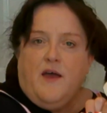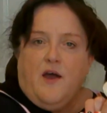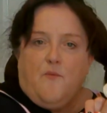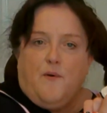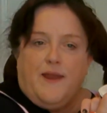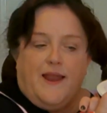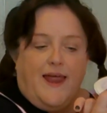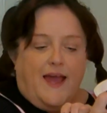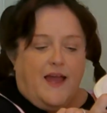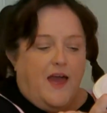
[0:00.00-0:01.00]
and when I
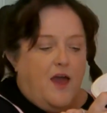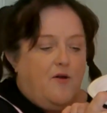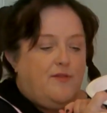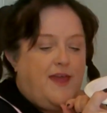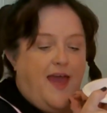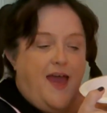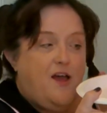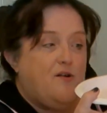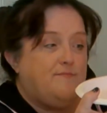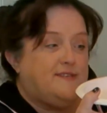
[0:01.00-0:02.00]
let go the air
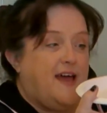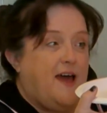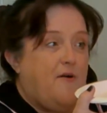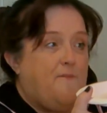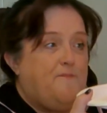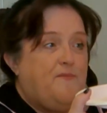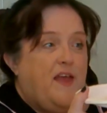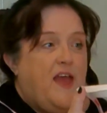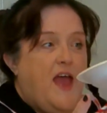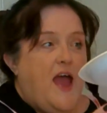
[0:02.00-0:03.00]
comes out
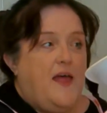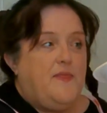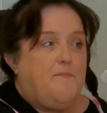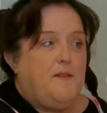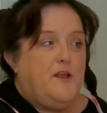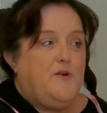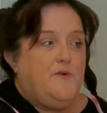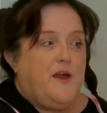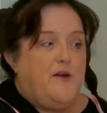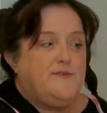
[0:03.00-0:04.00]
and the
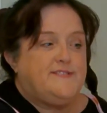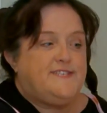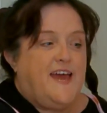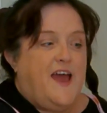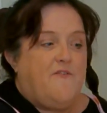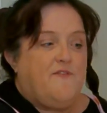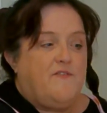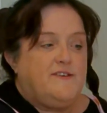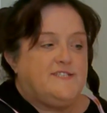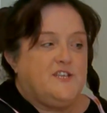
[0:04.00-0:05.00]
balloon goes down
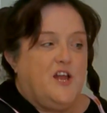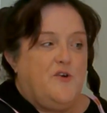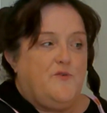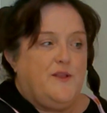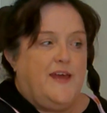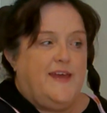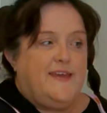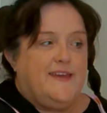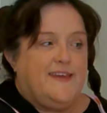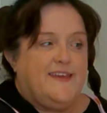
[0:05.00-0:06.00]
very slowly,
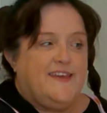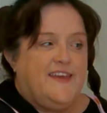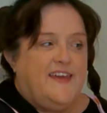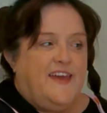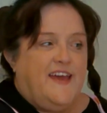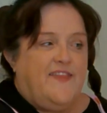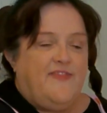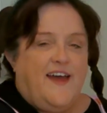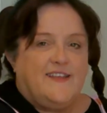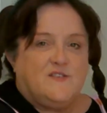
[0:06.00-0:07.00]
and
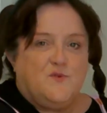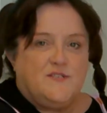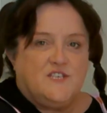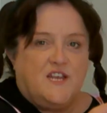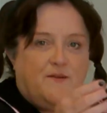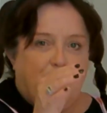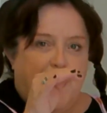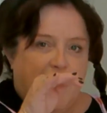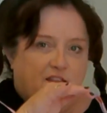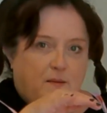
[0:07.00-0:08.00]
that's what's going to
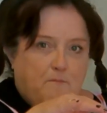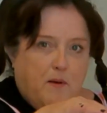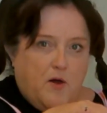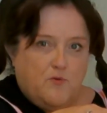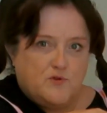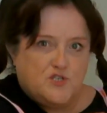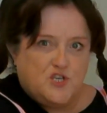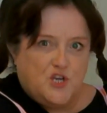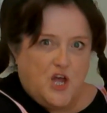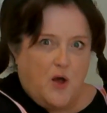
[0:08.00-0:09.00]
make the boat
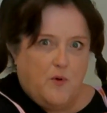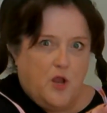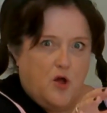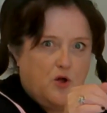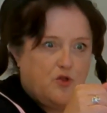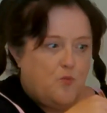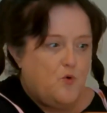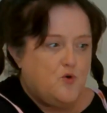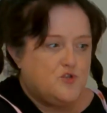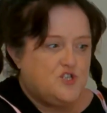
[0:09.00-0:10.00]
go along the
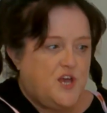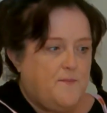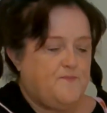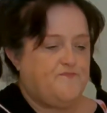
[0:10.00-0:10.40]
water.